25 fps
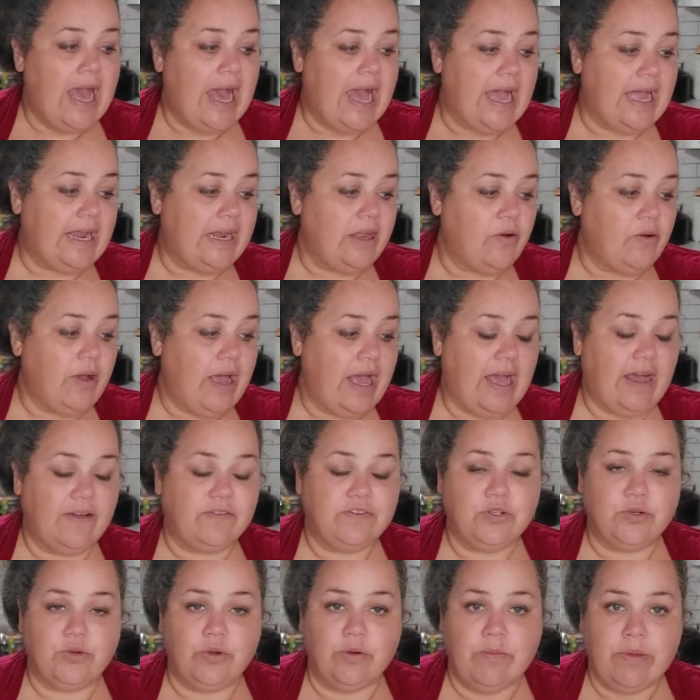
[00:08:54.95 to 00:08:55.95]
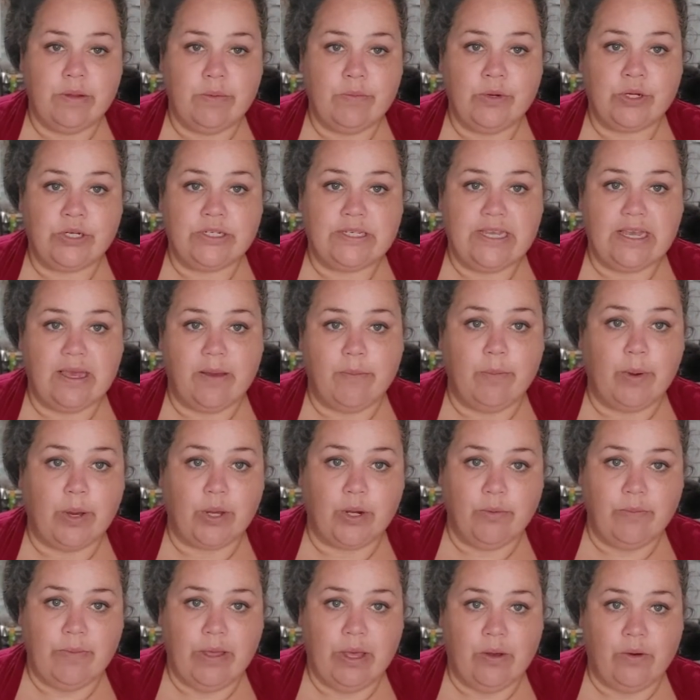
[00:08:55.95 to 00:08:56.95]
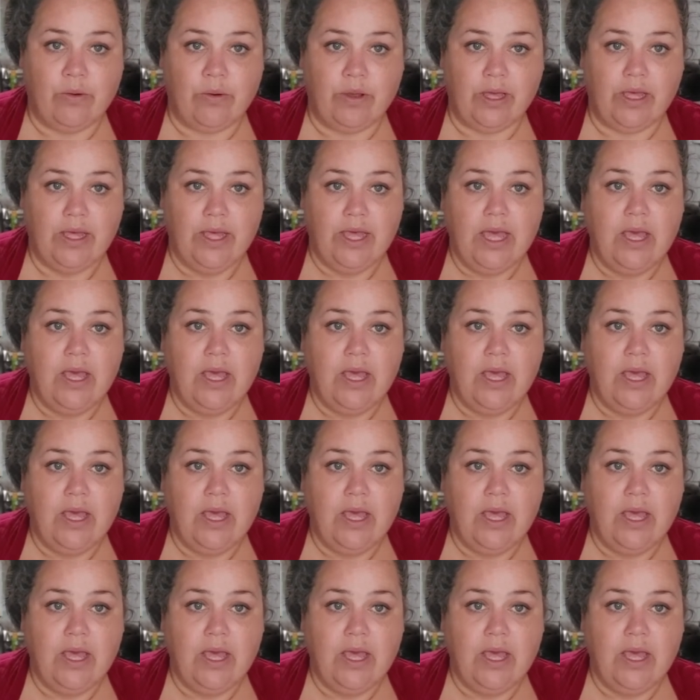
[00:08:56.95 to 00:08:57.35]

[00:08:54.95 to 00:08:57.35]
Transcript: I don't have to remember to get buttermilk